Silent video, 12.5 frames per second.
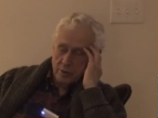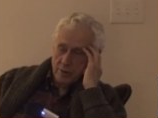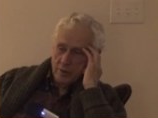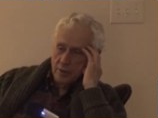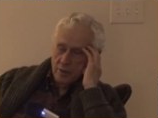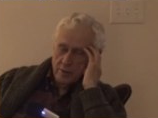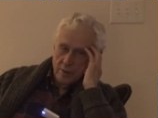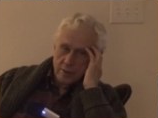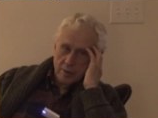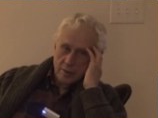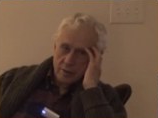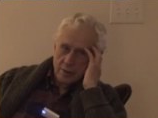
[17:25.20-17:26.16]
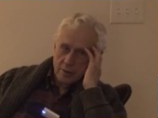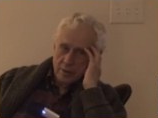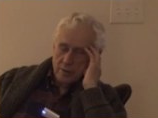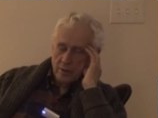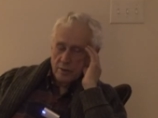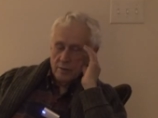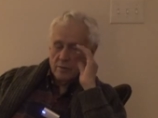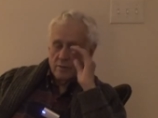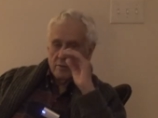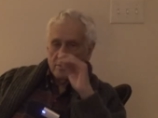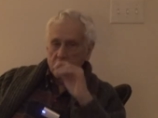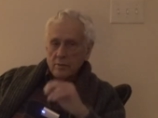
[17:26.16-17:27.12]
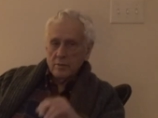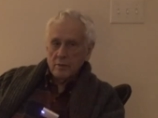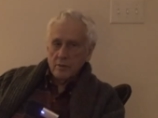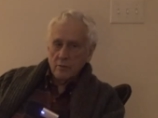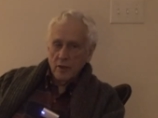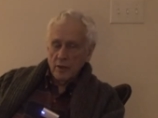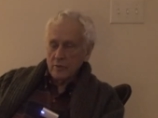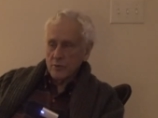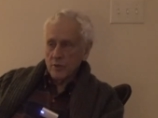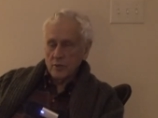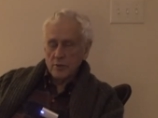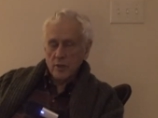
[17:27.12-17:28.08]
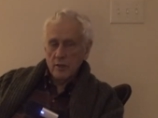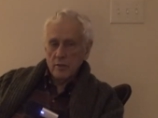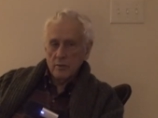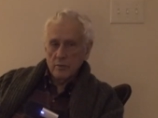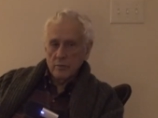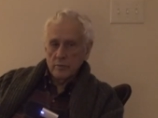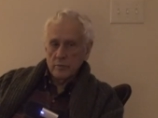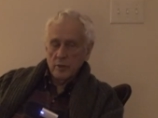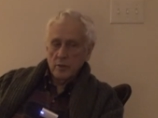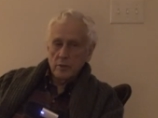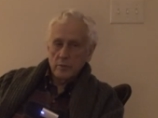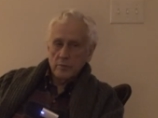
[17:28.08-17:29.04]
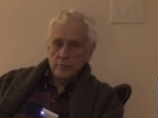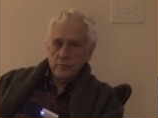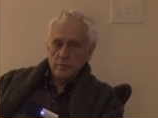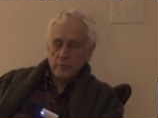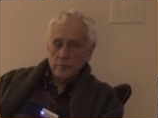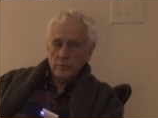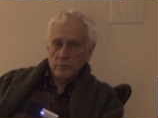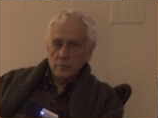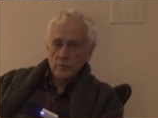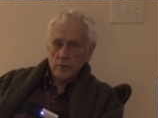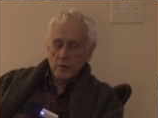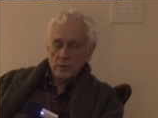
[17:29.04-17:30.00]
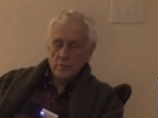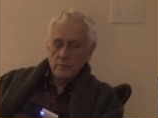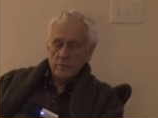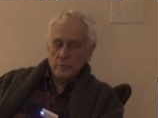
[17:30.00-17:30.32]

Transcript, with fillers: you know, that's the way those things go. You know, so.